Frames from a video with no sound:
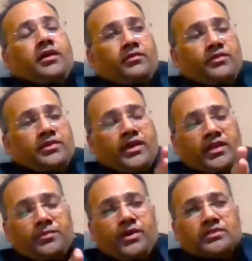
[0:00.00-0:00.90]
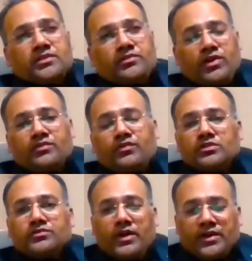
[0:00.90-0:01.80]
with 80%
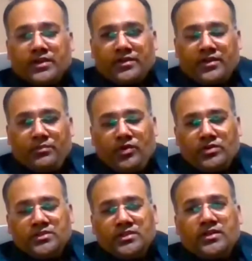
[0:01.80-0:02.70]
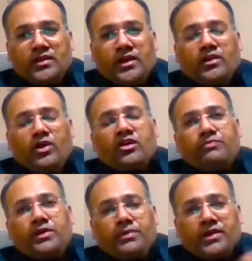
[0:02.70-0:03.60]
workforce working remote, a lot of
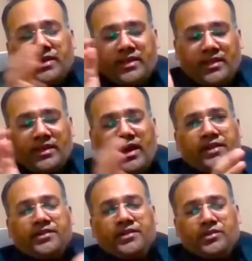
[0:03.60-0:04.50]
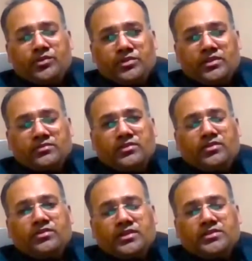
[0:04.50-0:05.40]
people getting added into this,
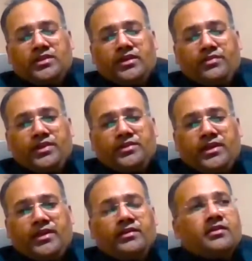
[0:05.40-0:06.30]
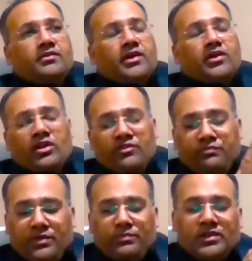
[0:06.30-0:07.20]
kitty every day. While a lot of
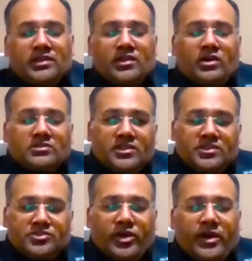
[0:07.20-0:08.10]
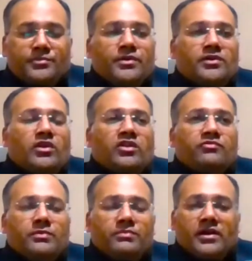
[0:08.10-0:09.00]
people they lost their jobs, but a lot of
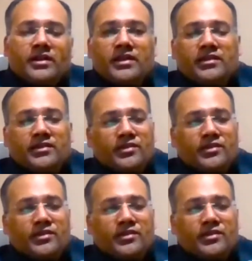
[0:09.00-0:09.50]
people are getting,